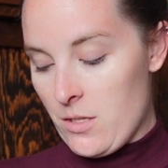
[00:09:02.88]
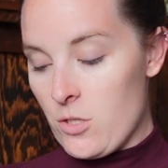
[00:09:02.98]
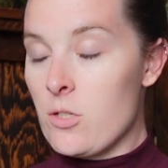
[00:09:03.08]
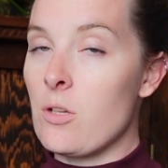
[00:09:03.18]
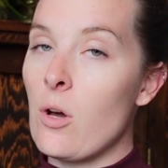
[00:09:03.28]

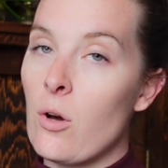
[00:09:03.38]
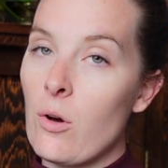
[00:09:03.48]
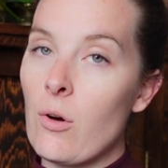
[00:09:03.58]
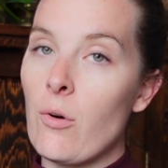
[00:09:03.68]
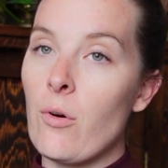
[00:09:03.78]

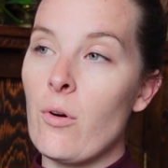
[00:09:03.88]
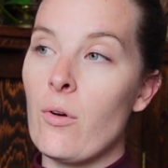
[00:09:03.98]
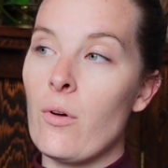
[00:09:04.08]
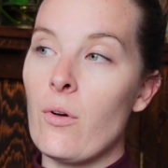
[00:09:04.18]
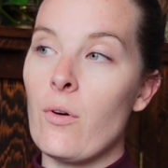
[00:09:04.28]
So
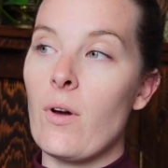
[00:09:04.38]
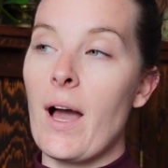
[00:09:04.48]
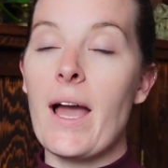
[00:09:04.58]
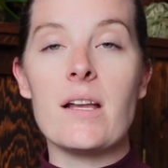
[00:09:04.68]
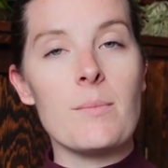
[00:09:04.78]

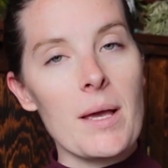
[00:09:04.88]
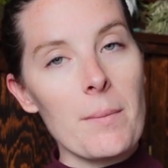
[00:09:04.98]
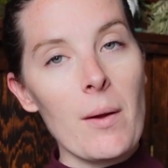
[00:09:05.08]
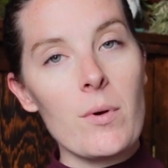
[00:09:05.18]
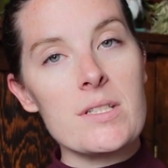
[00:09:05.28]
I had to make
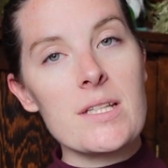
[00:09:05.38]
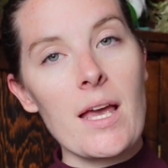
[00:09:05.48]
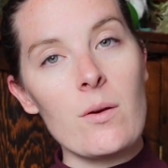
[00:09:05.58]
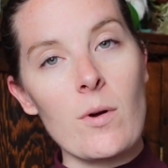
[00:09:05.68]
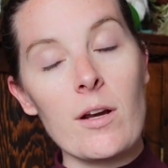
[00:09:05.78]
my one
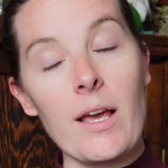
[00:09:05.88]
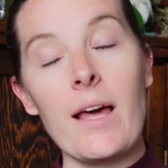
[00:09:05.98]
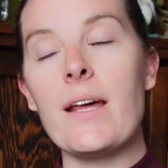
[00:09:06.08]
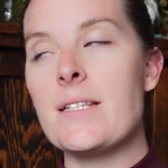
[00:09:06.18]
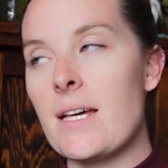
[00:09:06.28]
skein work,
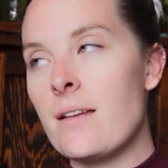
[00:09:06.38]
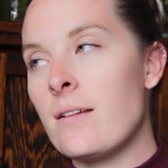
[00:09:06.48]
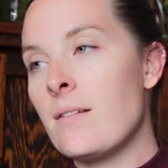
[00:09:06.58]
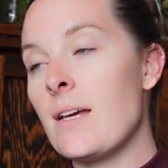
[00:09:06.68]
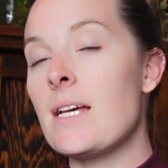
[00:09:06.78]
and I did.
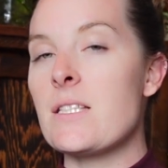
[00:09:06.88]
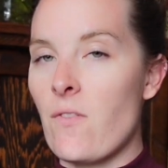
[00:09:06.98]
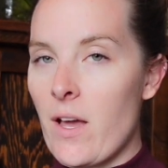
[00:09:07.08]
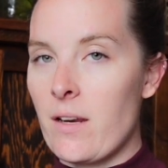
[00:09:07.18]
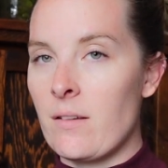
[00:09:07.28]
It's
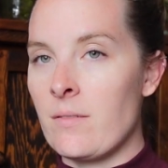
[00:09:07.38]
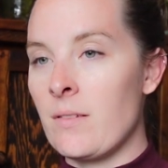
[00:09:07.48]
fine.